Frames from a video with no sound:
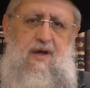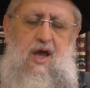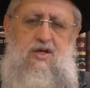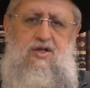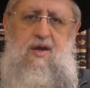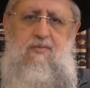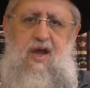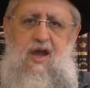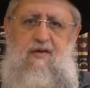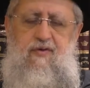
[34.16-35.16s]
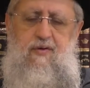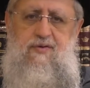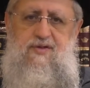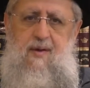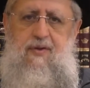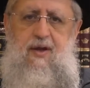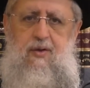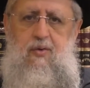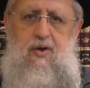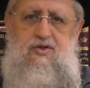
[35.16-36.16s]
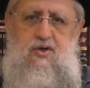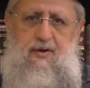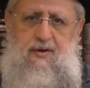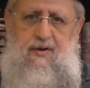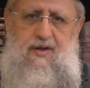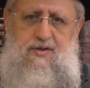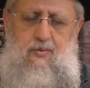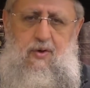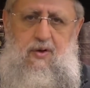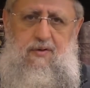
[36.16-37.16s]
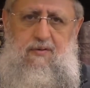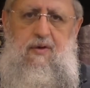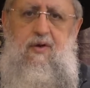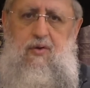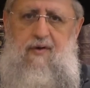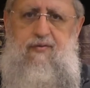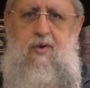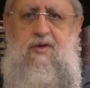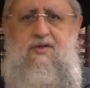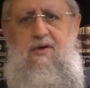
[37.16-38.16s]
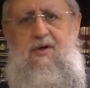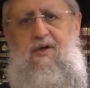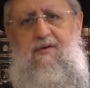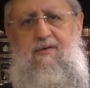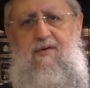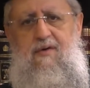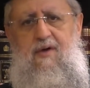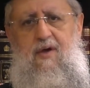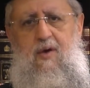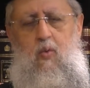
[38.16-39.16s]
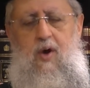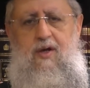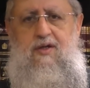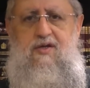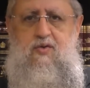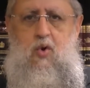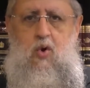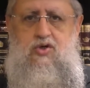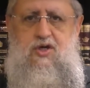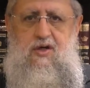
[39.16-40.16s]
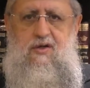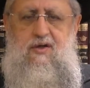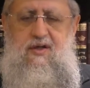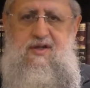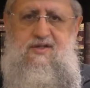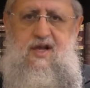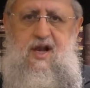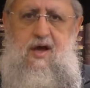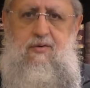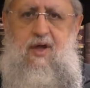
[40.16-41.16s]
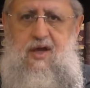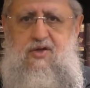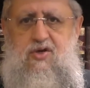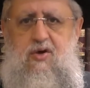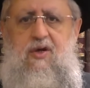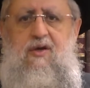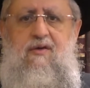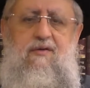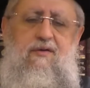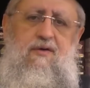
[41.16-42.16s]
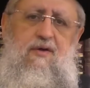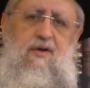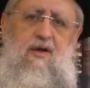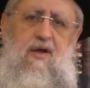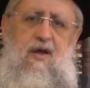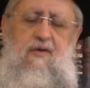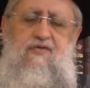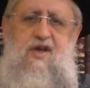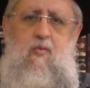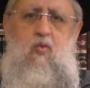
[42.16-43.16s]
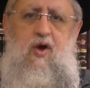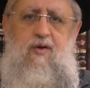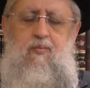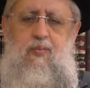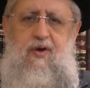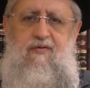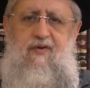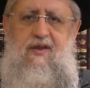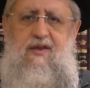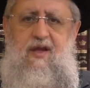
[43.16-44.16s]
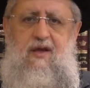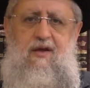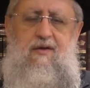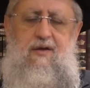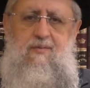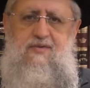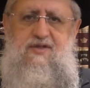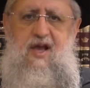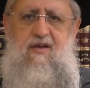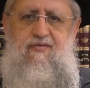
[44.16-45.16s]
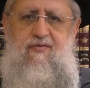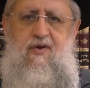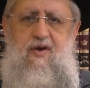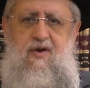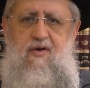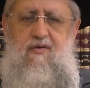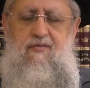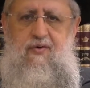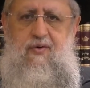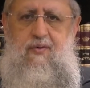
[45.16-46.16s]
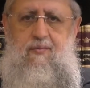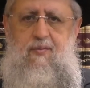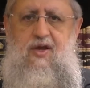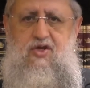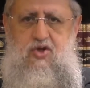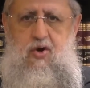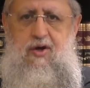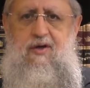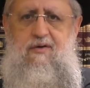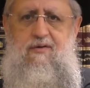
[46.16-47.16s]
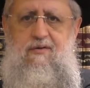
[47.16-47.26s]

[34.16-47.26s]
Hashem gave you something to enjoy in this world, you have to enjoy. When it is kosher, it is allowed, enjoy if someone preventing himself from enjoying,